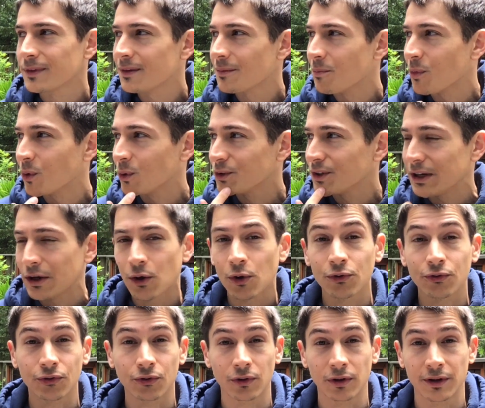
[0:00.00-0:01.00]

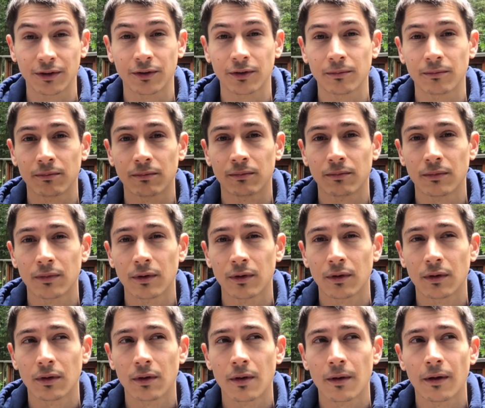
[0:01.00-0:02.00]
multiculturalism,
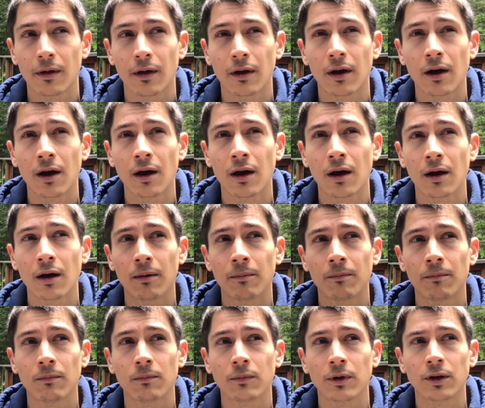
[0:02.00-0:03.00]

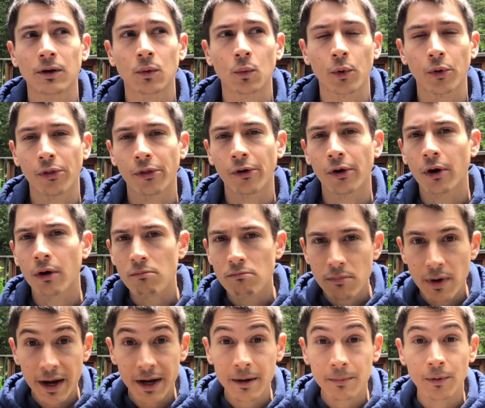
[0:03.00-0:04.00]
where there are
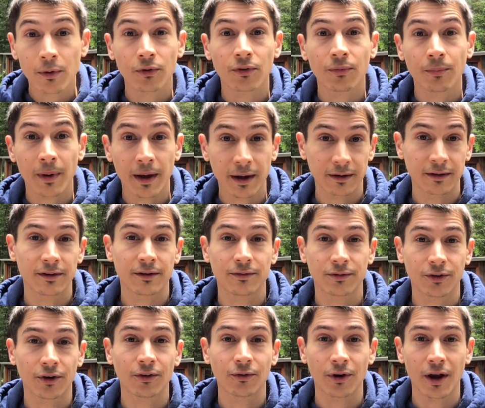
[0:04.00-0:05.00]
many
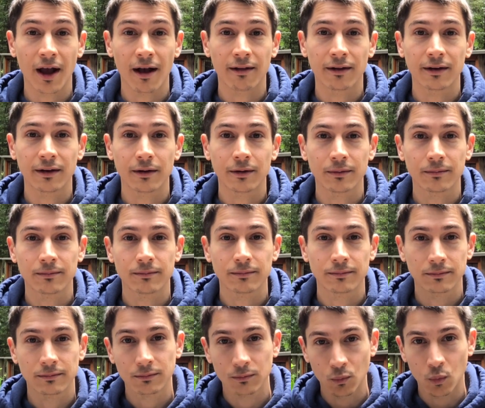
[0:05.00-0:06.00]
perspectives on reality,
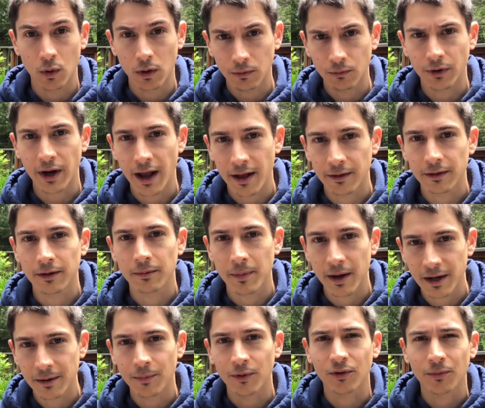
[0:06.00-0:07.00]
one reality,
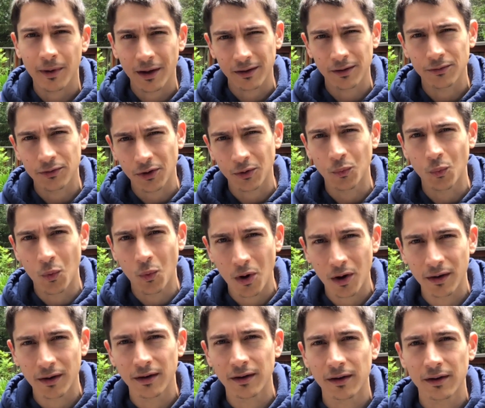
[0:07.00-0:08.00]
many perspectives on
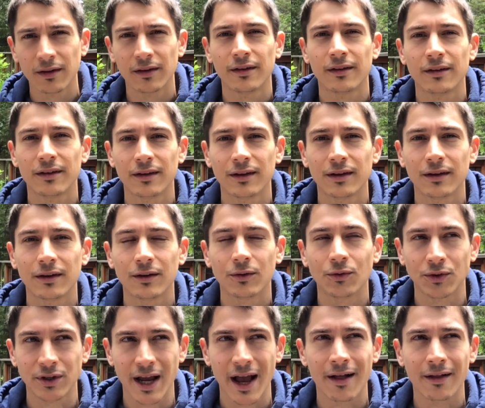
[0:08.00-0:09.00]
one
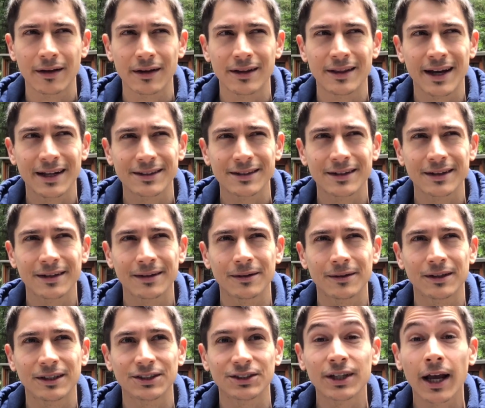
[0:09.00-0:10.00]
reality. That's a
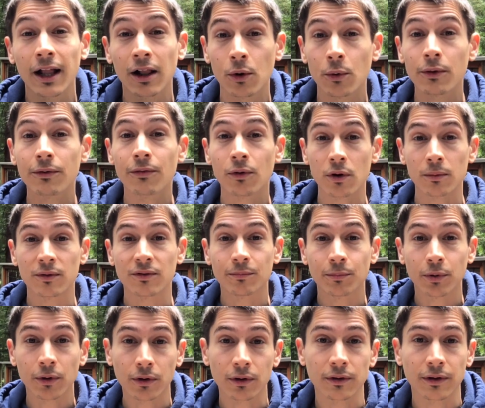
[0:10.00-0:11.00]
shallower form of
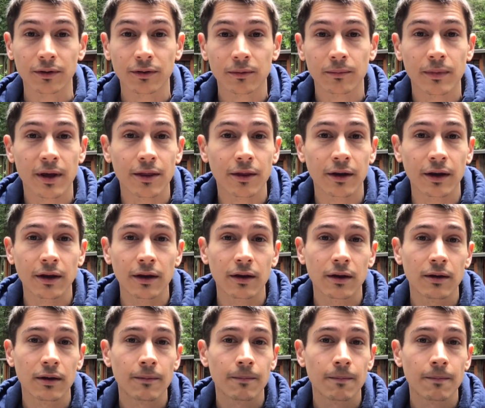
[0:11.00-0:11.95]
pluralism, I think,